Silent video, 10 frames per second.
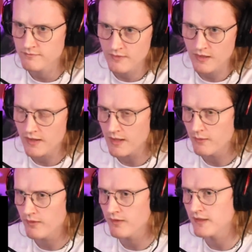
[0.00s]
Okay,
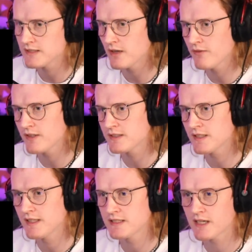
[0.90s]
it's obvious
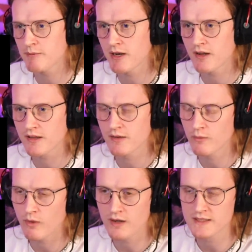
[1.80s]
this is going to be like
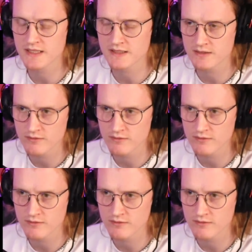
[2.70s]
what I did.